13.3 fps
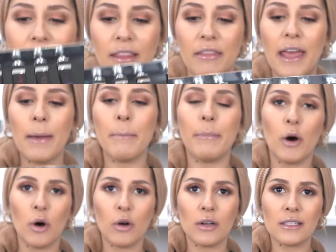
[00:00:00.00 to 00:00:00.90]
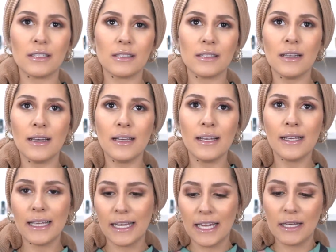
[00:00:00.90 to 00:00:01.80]
in their box
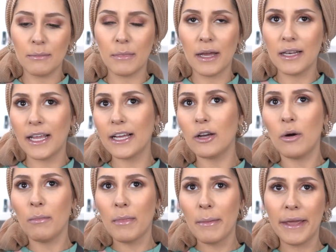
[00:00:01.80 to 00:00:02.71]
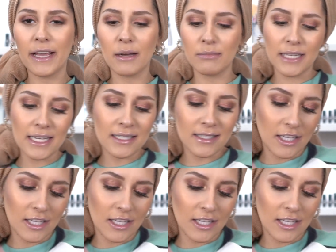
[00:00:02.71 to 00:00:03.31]
in my, like, on my makeup desk.